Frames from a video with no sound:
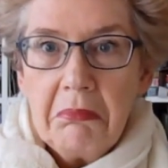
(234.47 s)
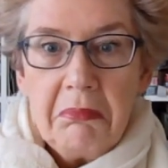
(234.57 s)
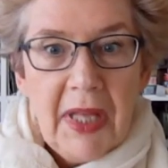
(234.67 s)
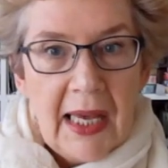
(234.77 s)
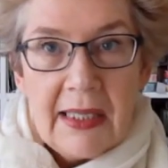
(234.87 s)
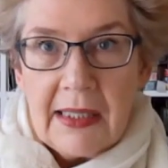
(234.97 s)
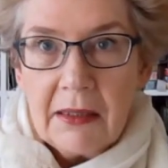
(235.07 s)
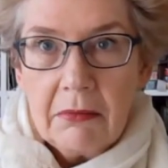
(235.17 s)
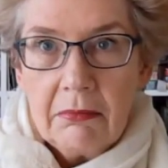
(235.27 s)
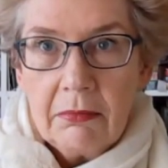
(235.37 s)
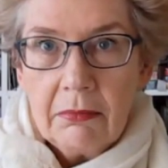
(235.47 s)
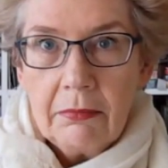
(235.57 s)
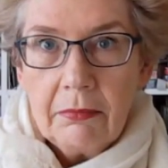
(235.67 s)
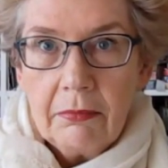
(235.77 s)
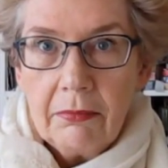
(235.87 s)
Yes,
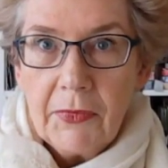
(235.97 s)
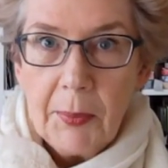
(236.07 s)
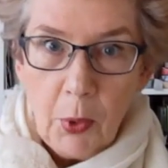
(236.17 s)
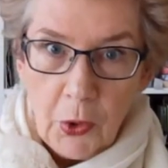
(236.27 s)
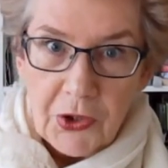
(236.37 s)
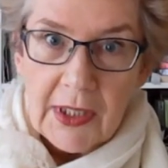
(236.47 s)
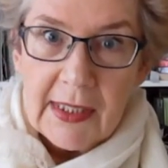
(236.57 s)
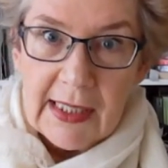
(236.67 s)
the portions